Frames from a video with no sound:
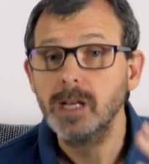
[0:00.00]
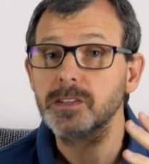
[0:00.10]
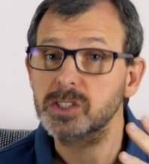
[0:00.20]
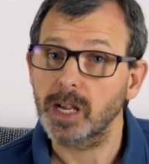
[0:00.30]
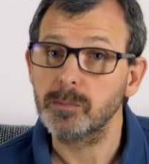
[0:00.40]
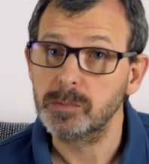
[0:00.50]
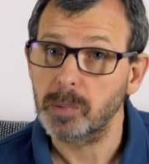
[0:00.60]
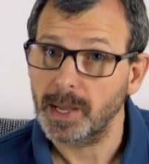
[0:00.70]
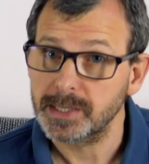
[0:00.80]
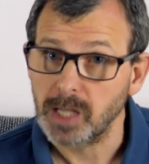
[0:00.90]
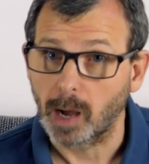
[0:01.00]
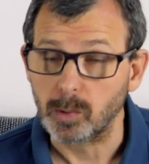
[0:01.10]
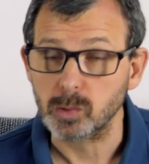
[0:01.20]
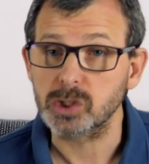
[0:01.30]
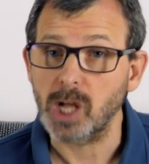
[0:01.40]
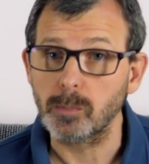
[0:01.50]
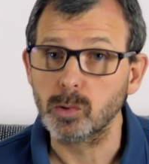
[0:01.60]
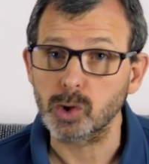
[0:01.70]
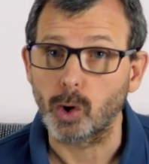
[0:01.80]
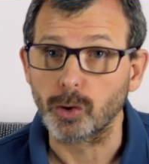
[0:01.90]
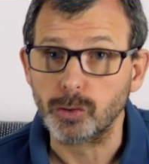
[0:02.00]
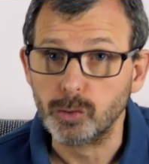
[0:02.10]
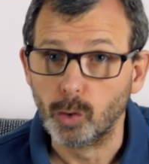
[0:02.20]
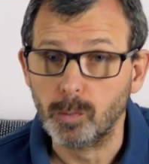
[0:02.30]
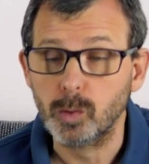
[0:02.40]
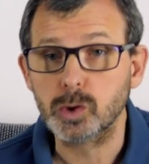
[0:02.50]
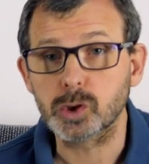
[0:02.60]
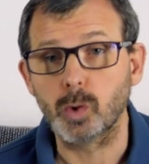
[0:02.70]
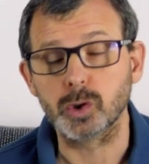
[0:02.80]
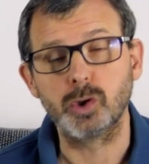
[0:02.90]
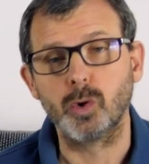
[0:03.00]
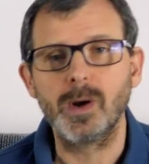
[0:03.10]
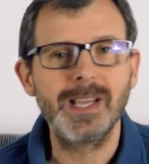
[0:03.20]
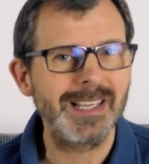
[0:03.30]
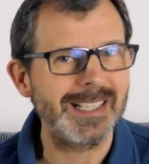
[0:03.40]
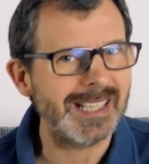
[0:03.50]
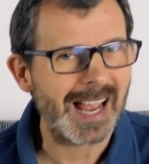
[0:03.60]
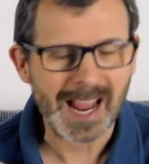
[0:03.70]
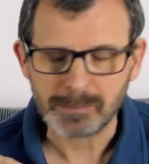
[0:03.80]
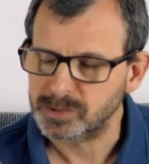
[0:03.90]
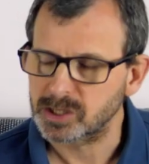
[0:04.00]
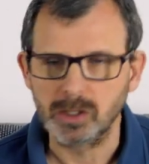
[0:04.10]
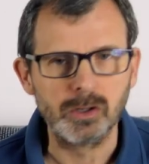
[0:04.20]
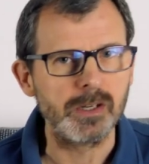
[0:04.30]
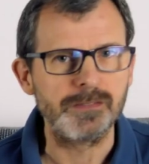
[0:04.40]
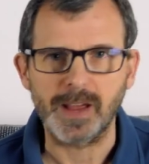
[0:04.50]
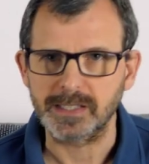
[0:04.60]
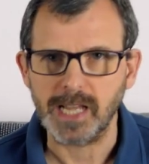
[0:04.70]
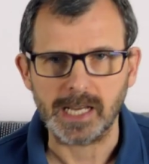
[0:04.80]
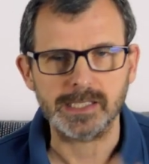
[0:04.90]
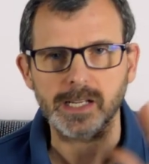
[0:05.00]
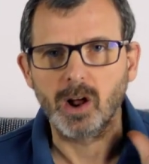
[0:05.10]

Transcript: The same with playing doubles. Doubles on a normal squash court is absolutely fantastic.